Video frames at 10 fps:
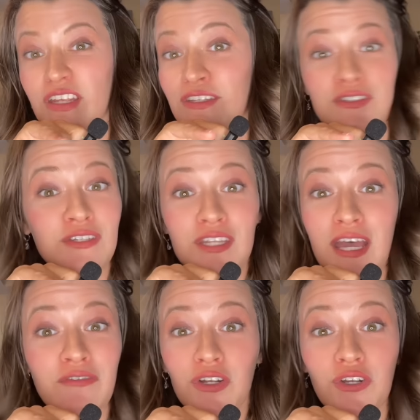It's
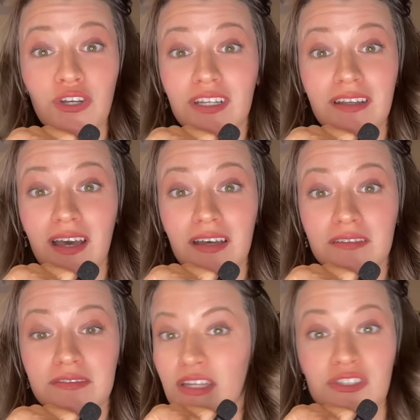never good enough.
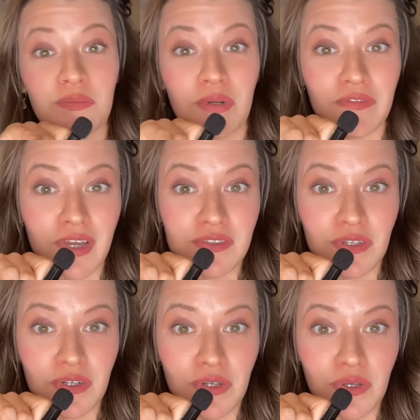It's the
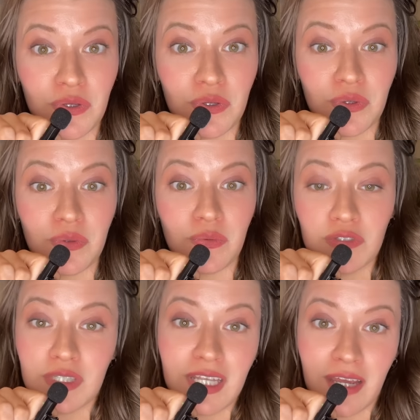professor who
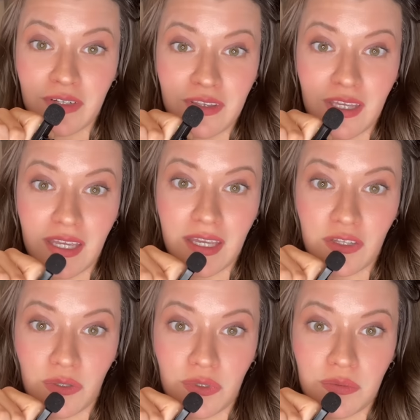did everything in
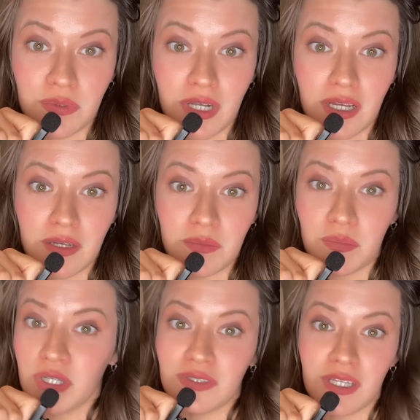their rubric,
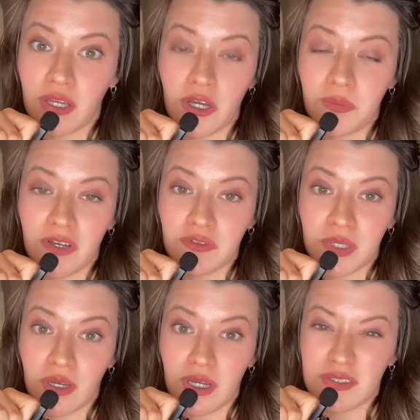but you didn't go above and
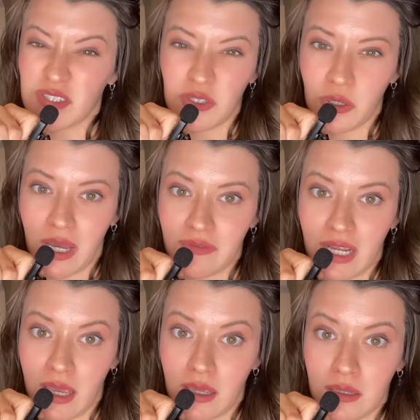beyond, so you don't have an
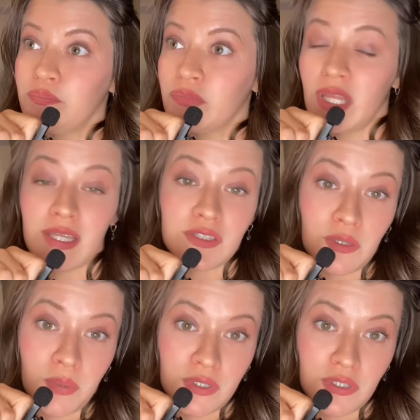A. It's
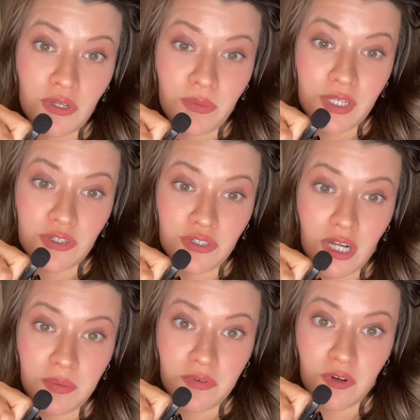the person who rates your
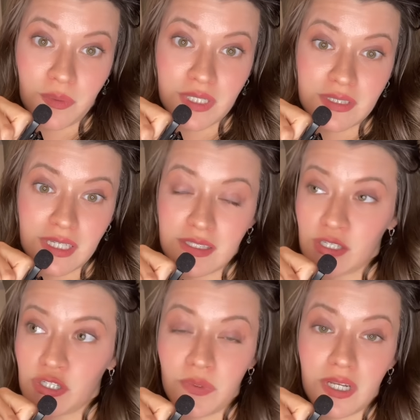job performance and
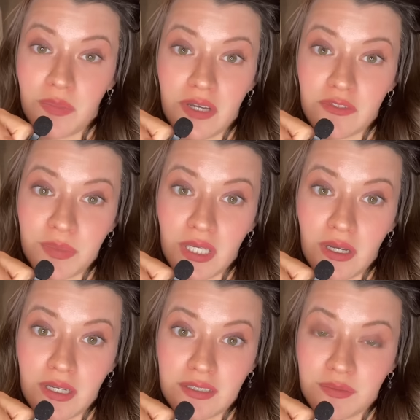says you went above and
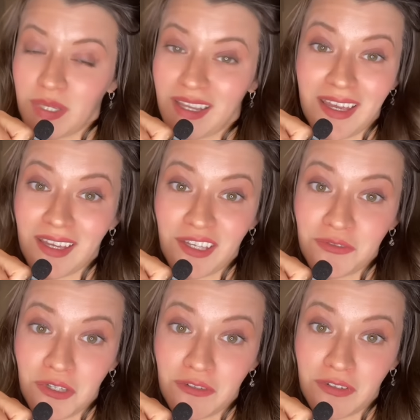beyond, but I can't give
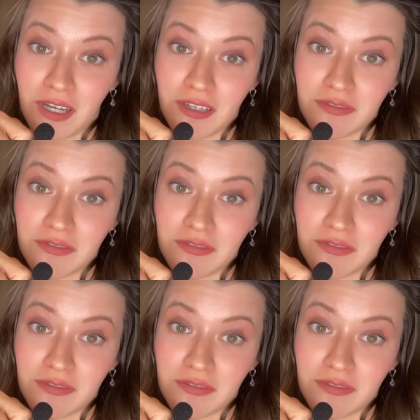you a 5.